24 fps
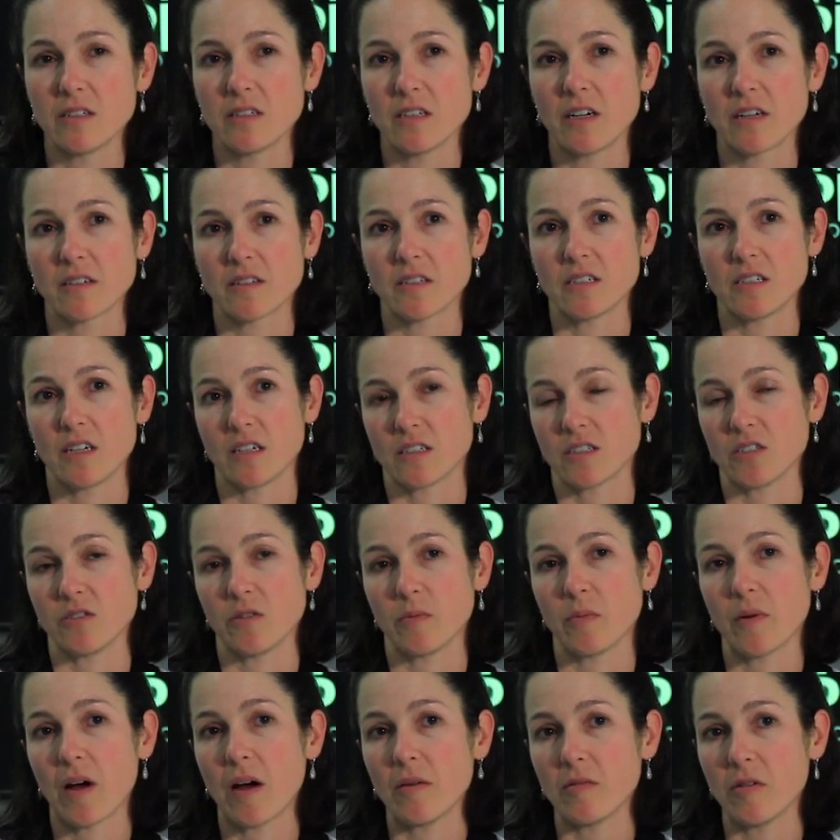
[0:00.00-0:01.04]
dark, the doctor will
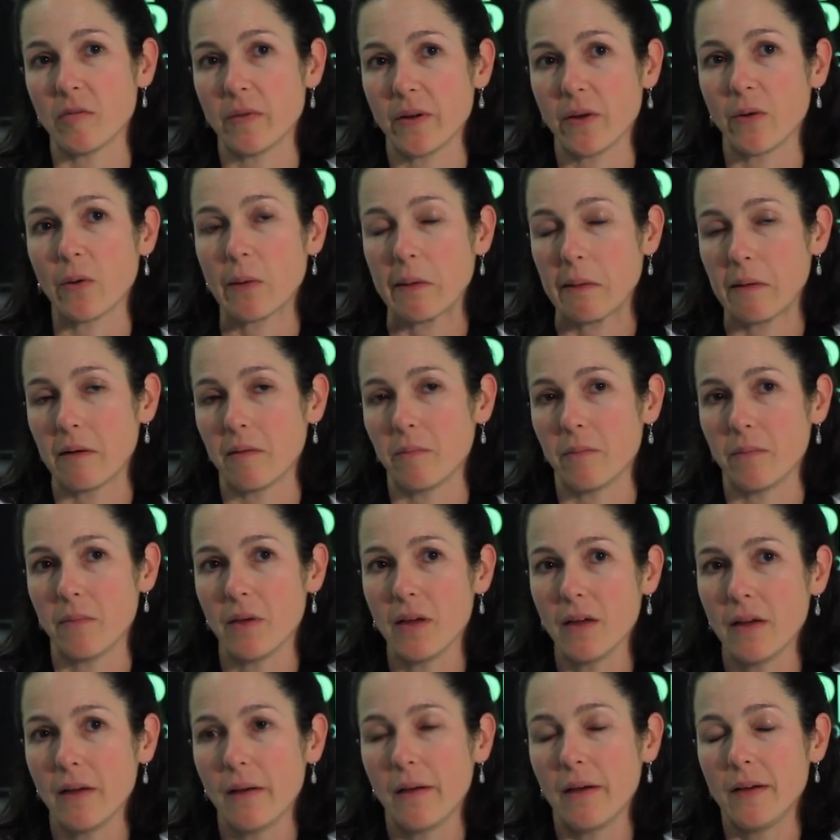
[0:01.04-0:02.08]
probably order
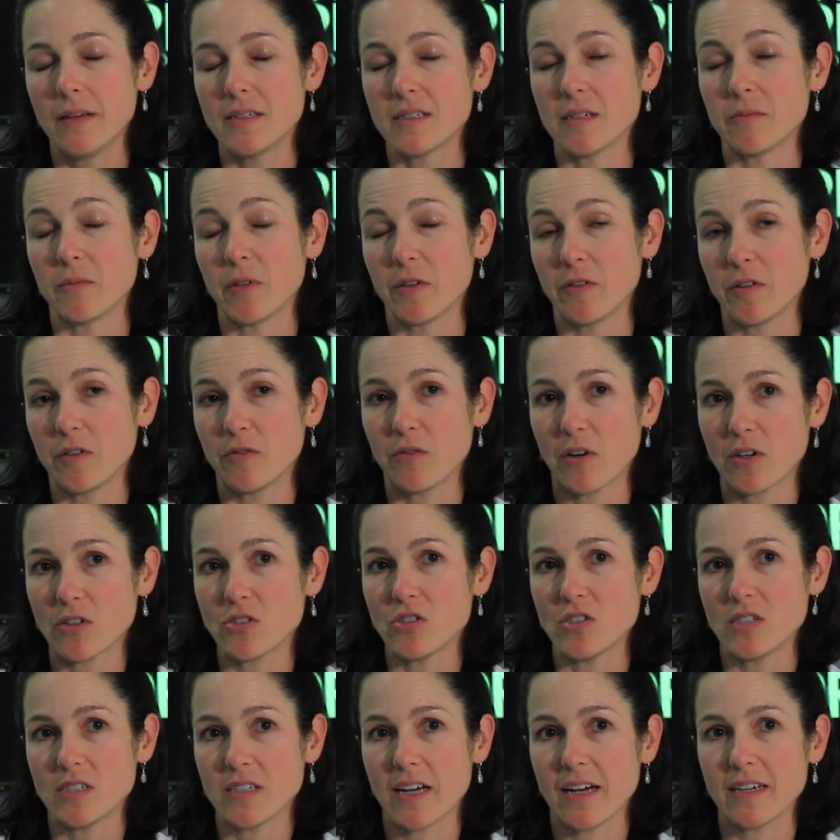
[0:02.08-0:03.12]
some liver
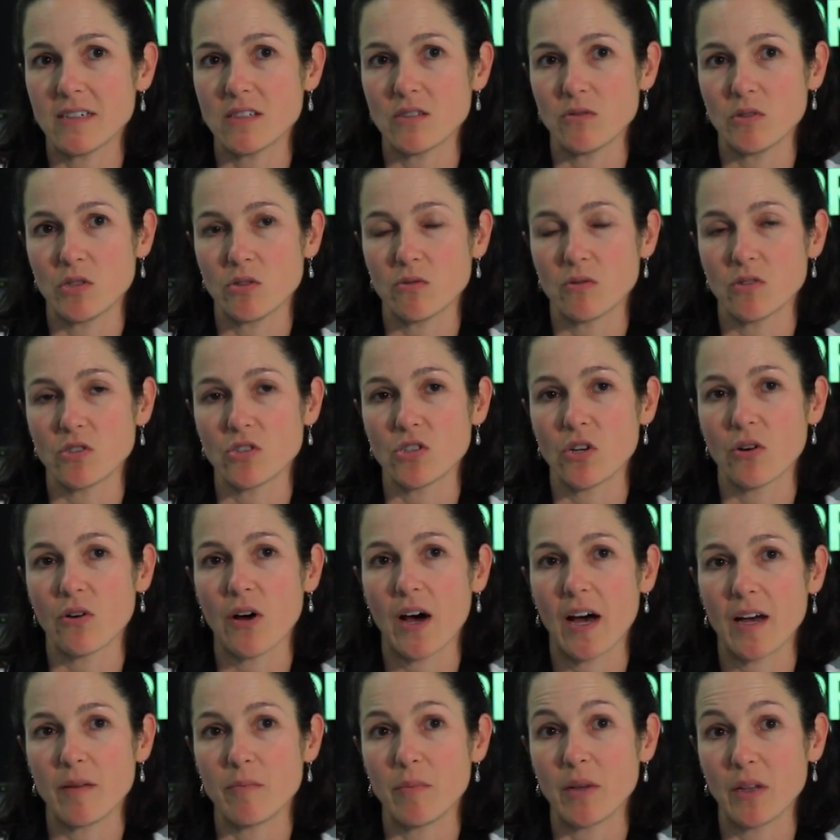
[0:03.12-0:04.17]
function tests, which will show
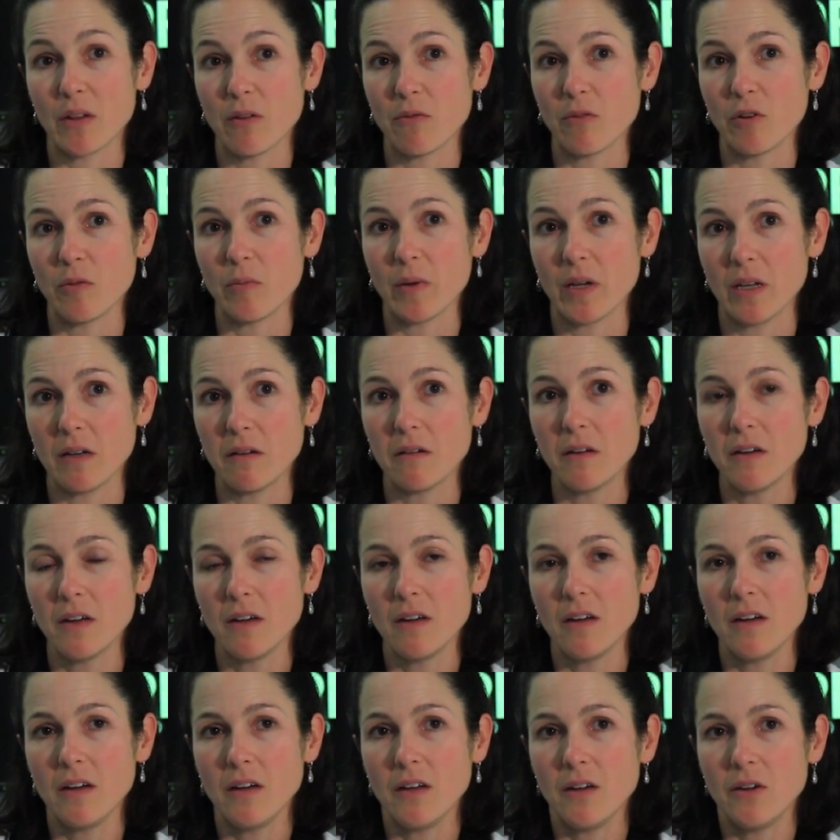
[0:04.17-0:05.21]
high bilirubin,
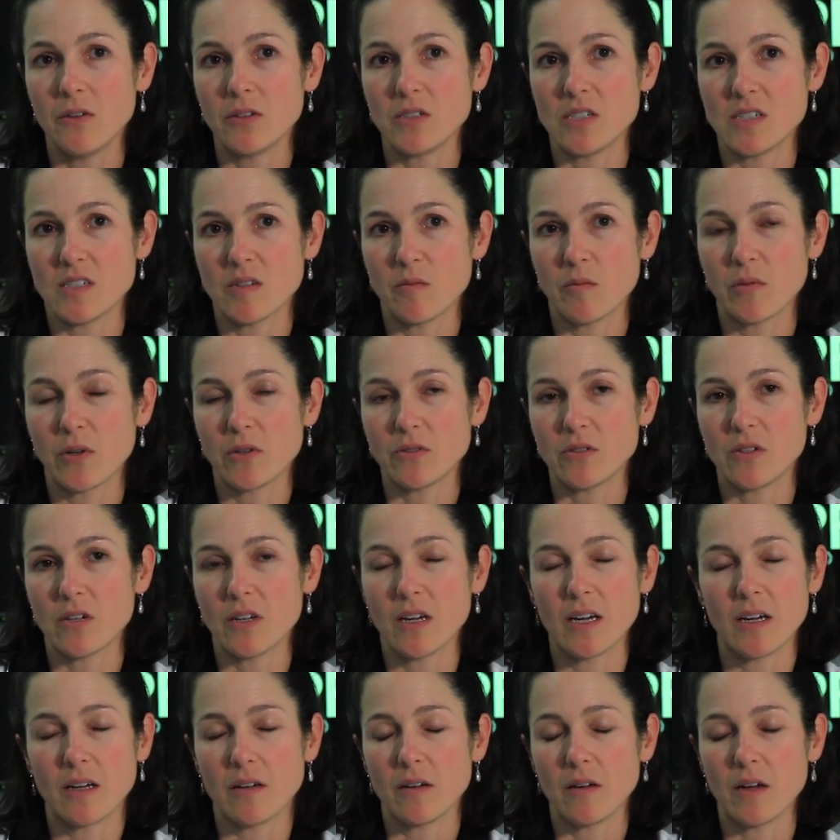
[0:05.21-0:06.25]
which is a
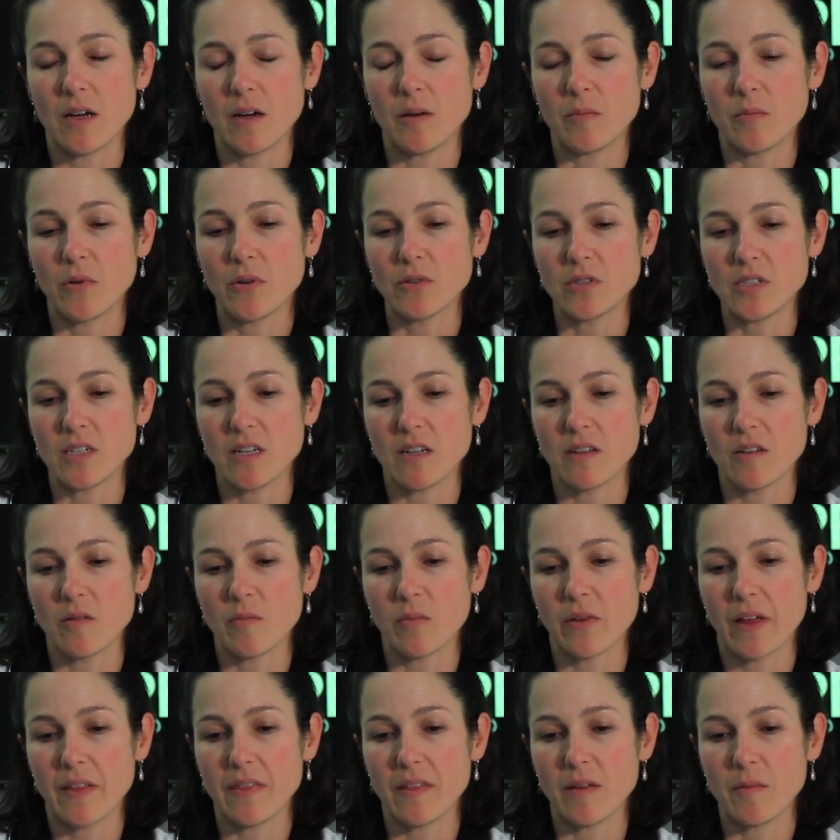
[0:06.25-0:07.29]
protein in the
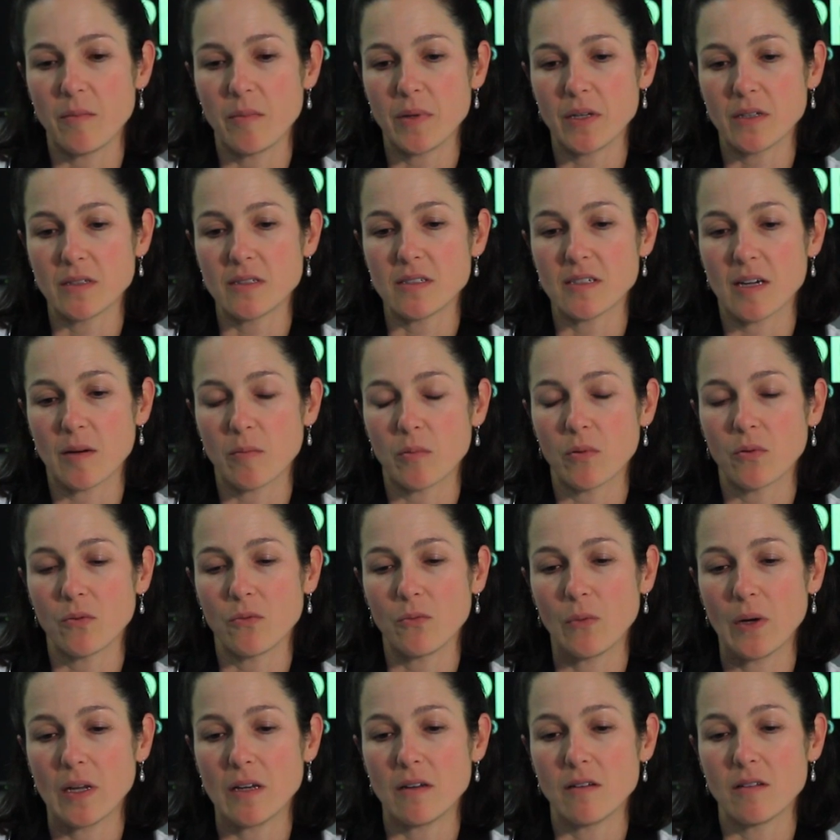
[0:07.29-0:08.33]
blood that builds up
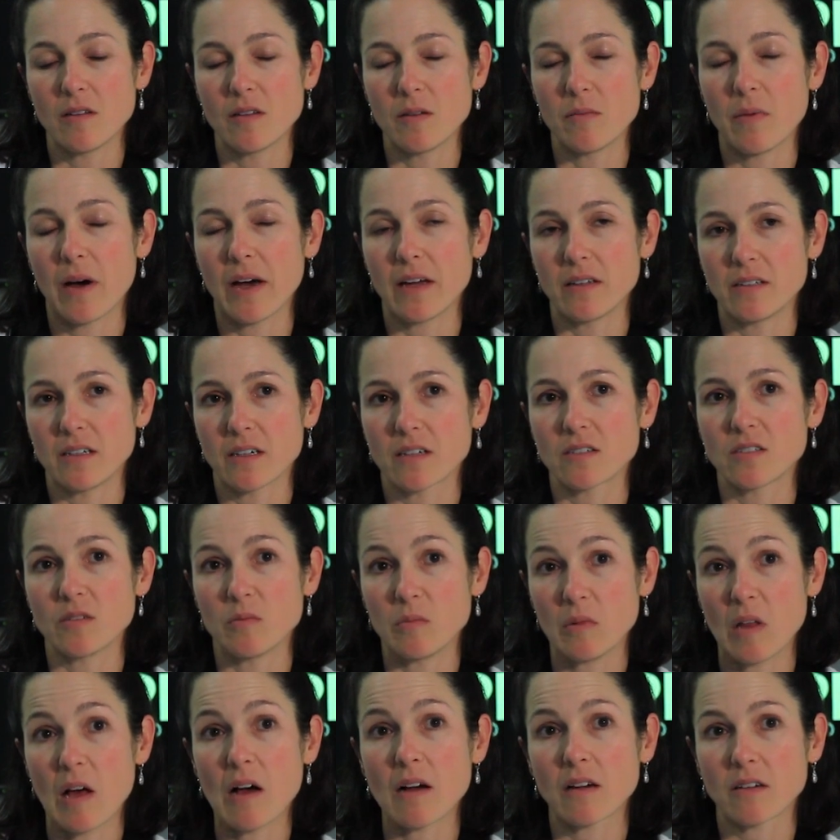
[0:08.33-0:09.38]
when the bile ducts are
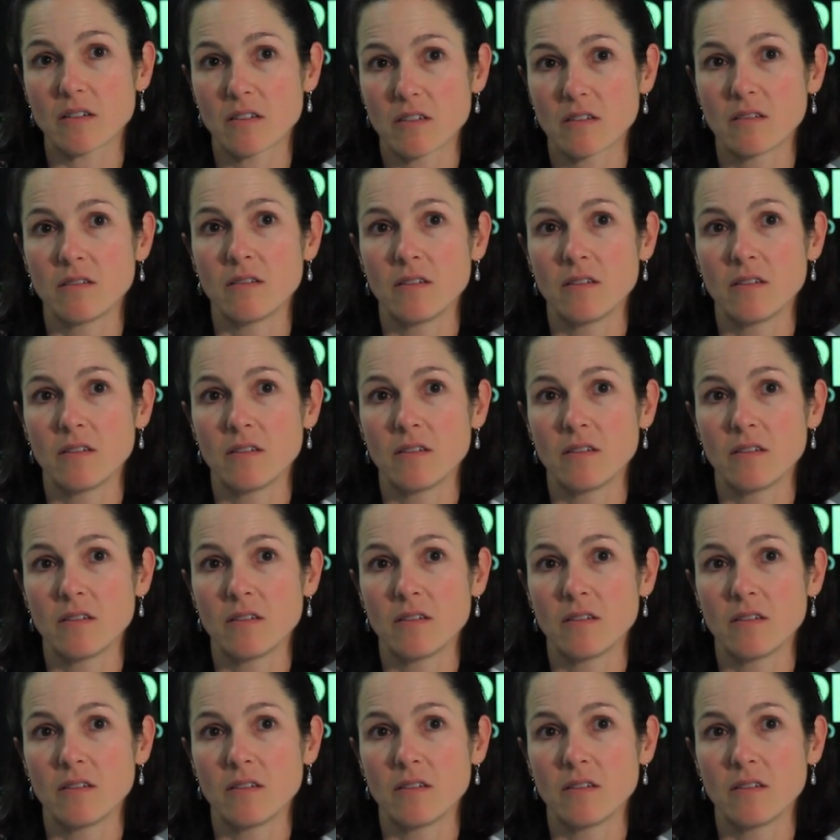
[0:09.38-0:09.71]
blocked.